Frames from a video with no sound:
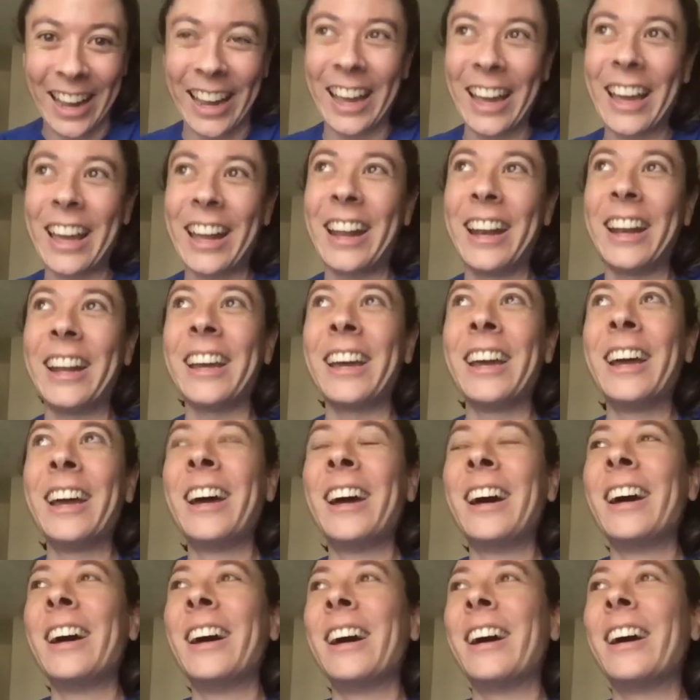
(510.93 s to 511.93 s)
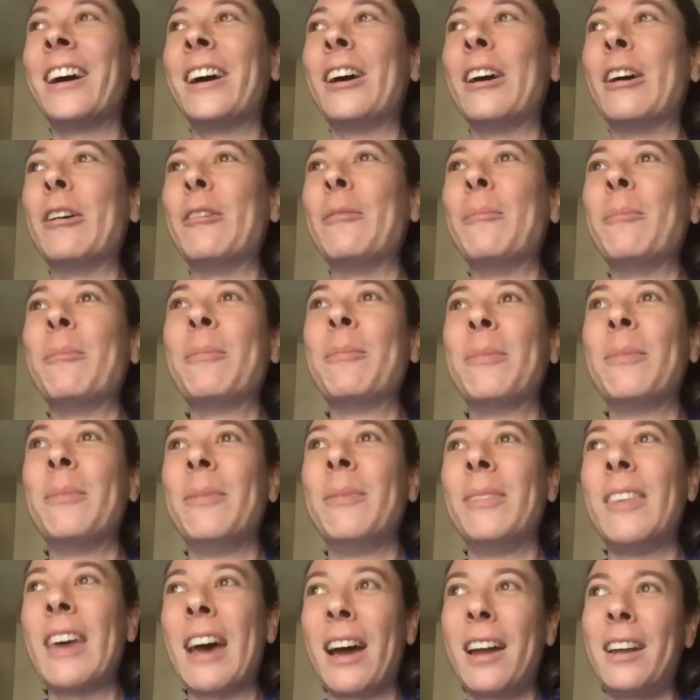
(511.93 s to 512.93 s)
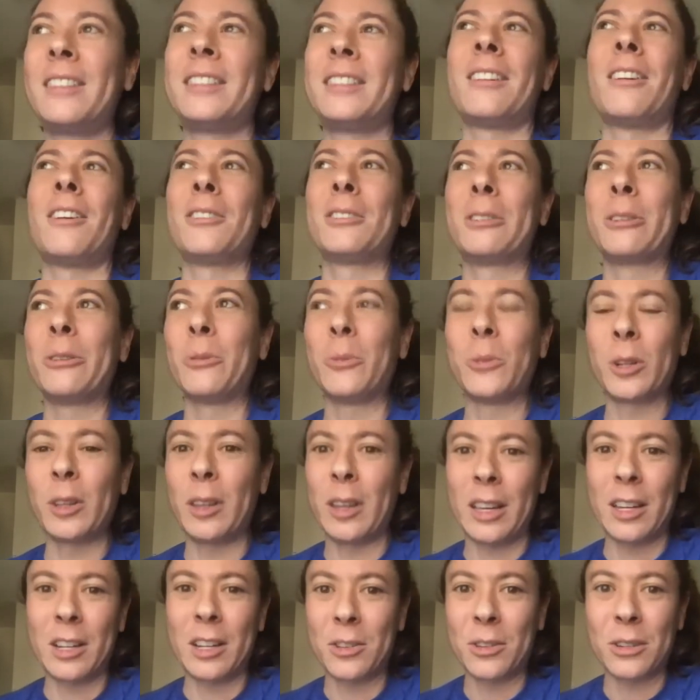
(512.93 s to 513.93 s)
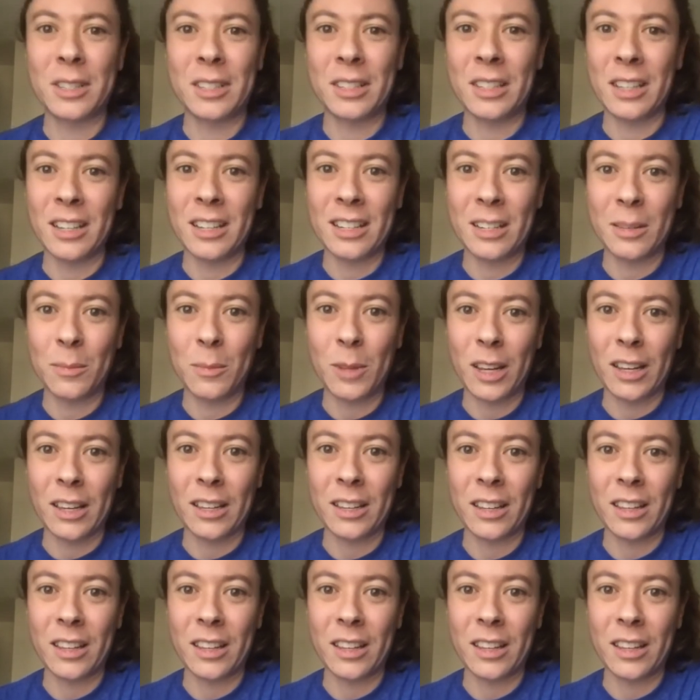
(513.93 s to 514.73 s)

And um, that is also really interesting to me.